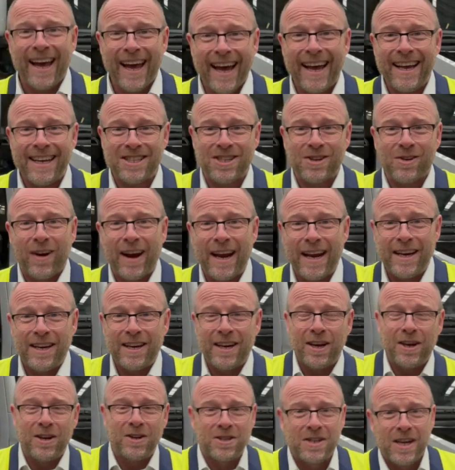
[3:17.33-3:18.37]
It's great
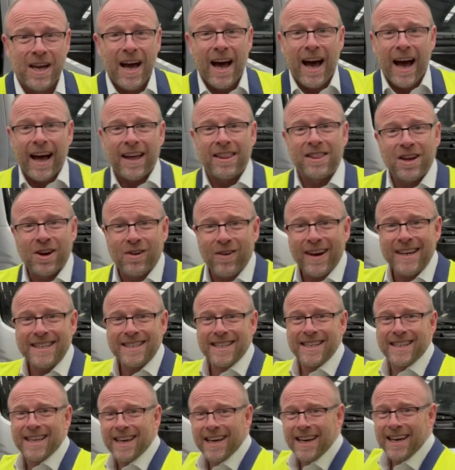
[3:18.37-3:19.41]
news. And the
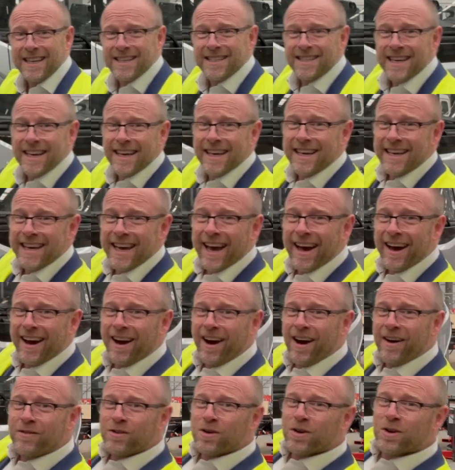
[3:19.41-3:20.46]
crazy thing is, yeah,
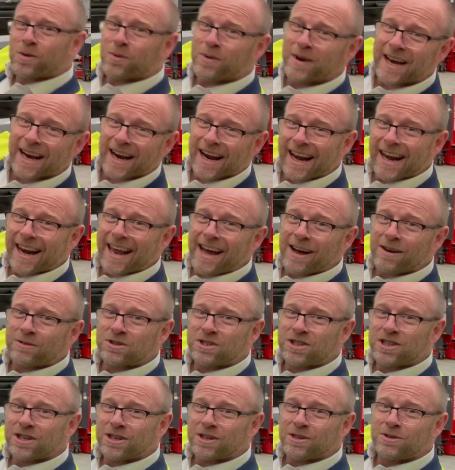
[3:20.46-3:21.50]
I've got to wear clown
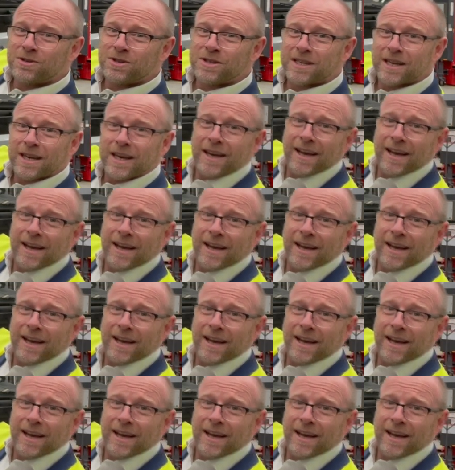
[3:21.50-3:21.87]
shoes.